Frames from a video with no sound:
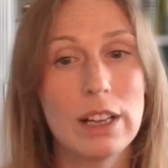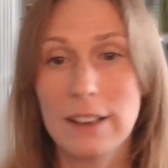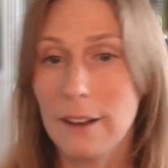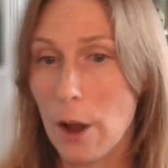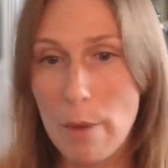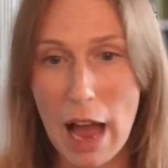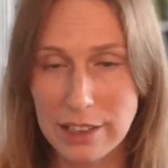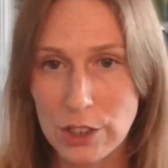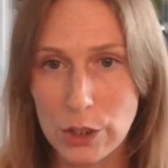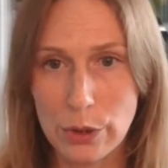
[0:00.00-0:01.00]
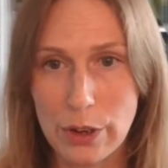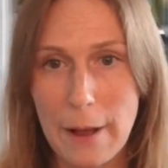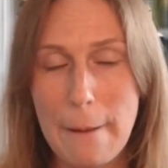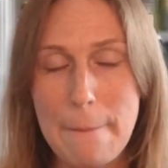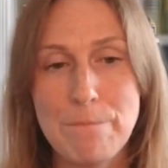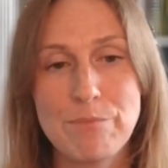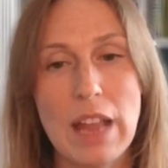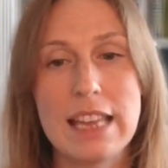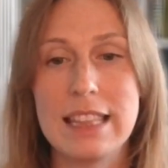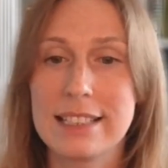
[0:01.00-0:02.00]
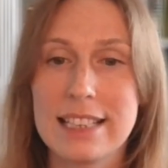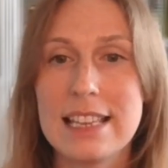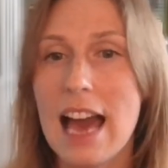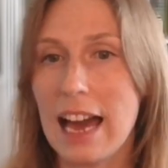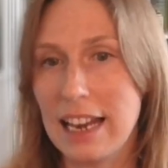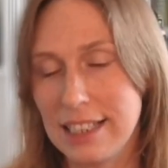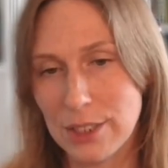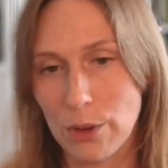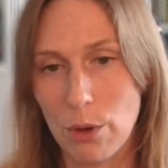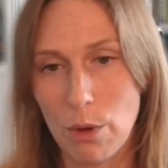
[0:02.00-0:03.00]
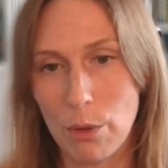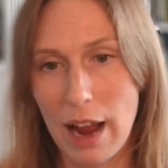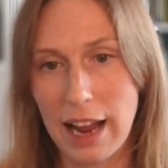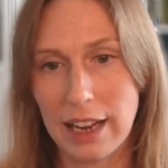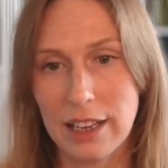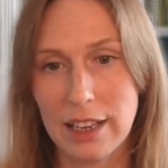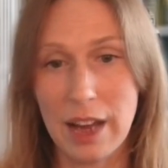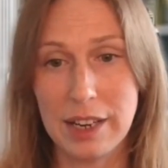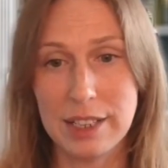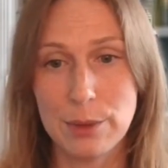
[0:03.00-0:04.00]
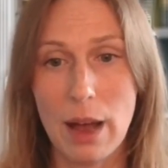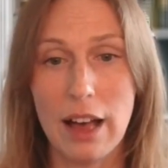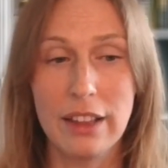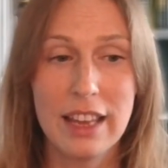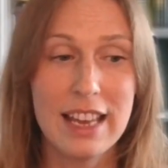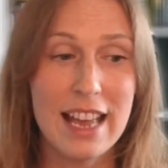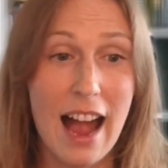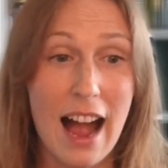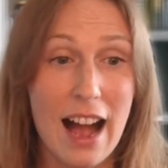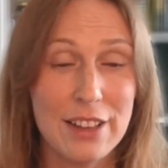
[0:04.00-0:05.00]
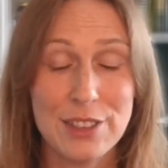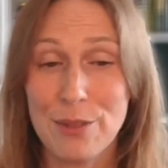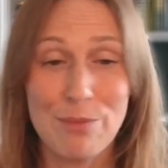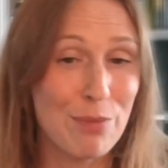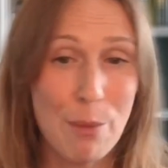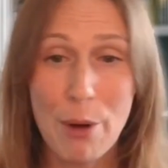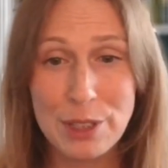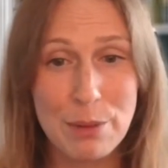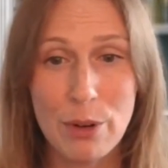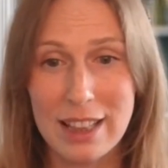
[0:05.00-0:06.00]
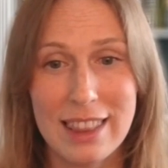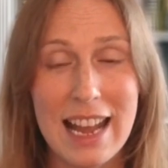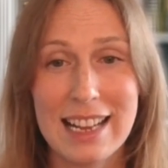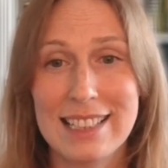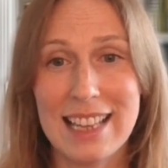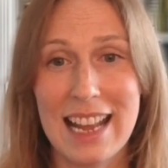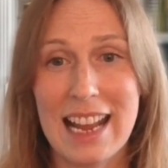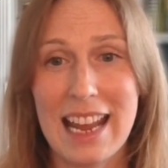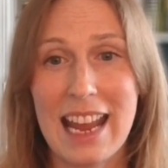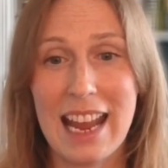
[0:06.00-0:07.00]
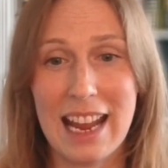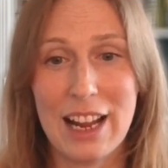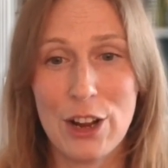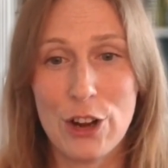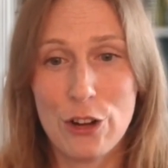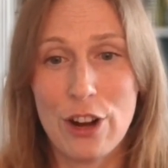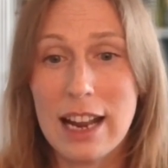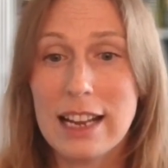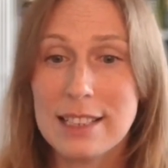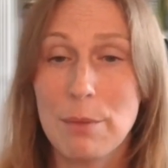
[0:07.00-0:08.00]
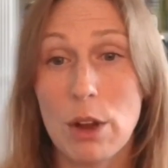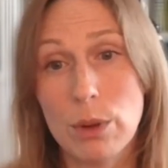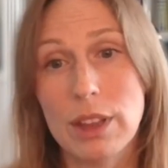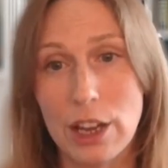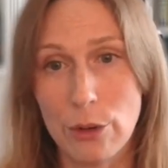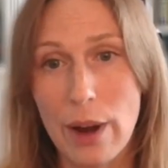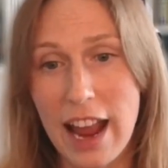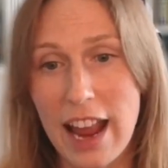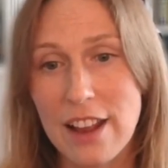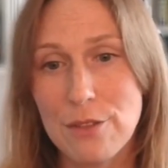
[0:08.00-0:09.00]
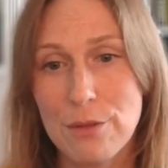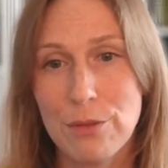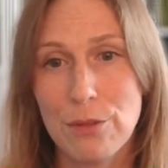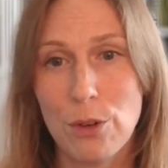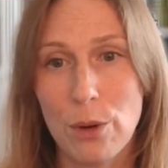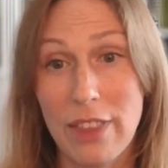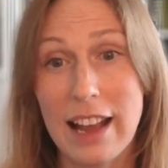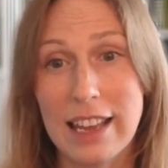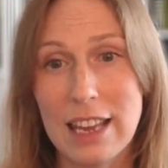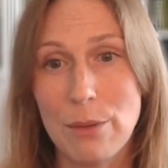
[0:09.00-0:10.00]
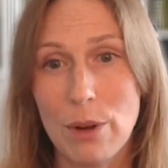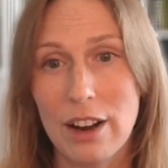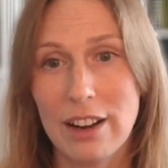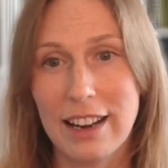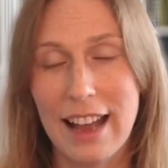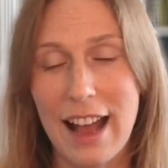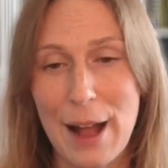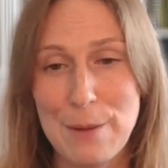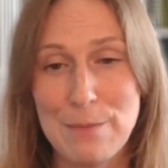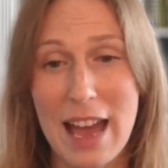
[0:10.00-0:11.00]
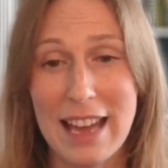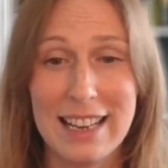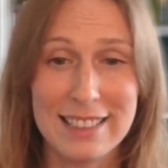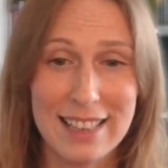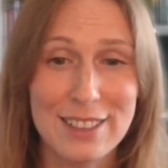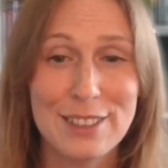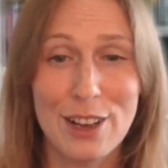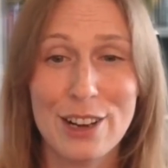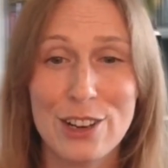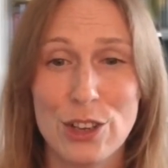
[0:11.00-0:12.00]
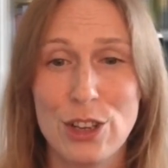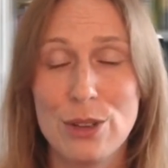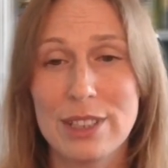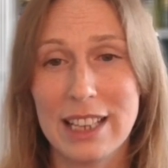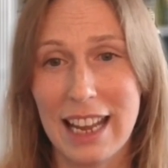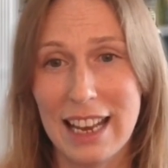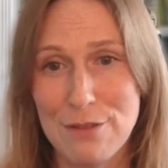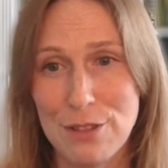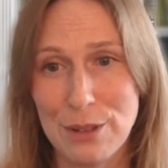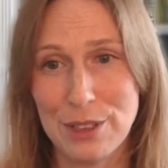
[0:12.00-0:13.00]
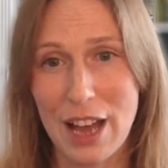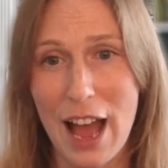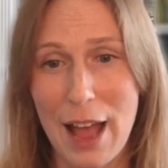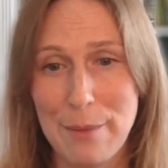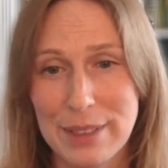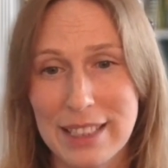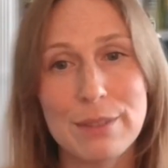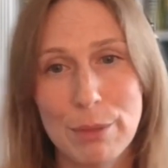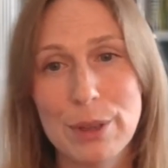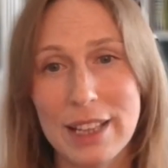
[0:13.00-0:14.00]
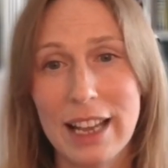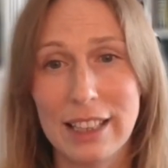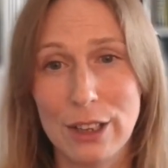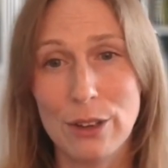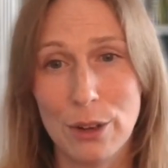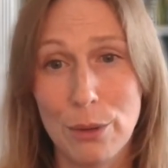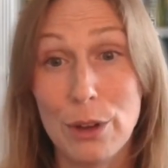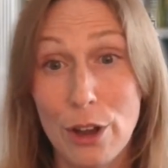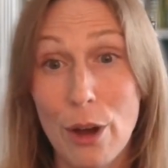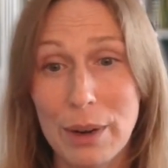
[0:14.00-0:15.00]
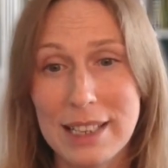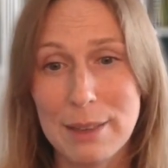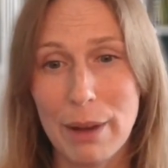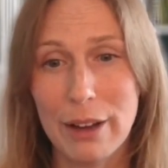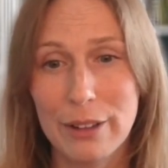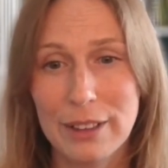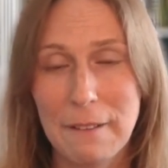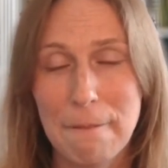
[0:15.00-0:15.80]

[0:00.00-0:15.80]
will go back to Google and they see that. And so it will rank that as well. So the most important thing is create something really great for that keyword. And as long as you're using it a few times, most likely Google will know what it's about.